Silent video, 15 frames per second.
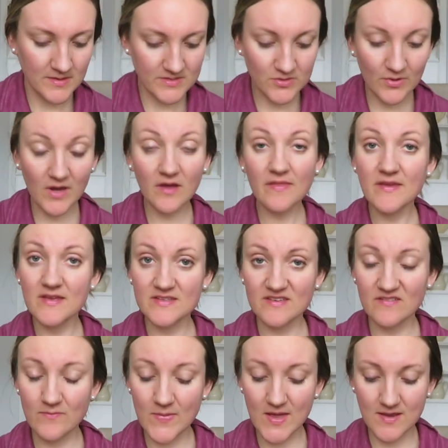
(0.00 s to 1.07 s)
so all these
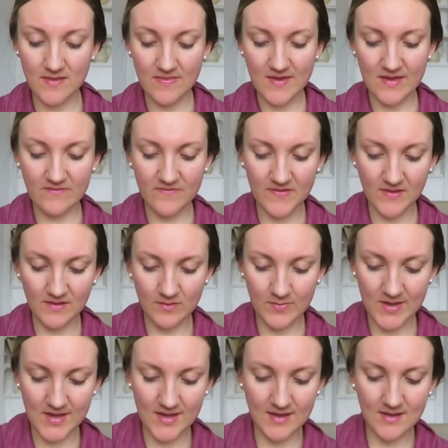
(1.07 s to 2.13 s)
have been in that fill a
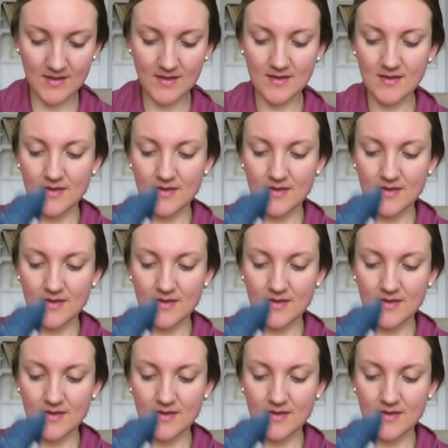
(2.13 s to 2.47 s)
bag